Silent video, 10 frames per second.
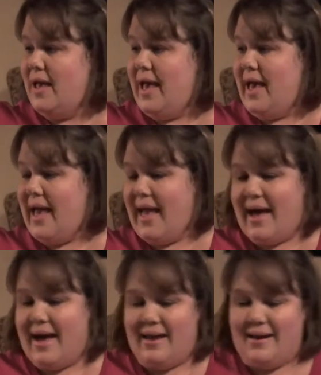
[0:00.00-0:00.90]

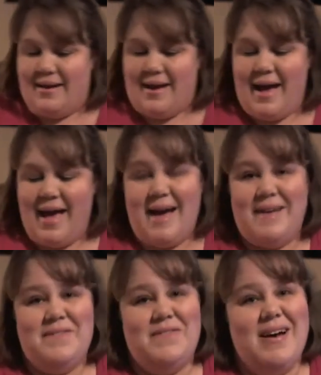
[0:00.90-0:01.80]
And I
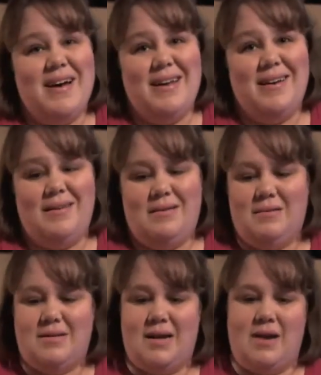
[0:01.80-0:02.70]
had fun
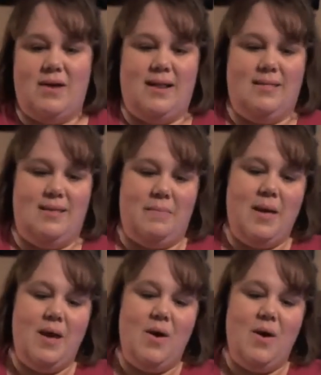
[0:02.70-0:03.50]
decorating them.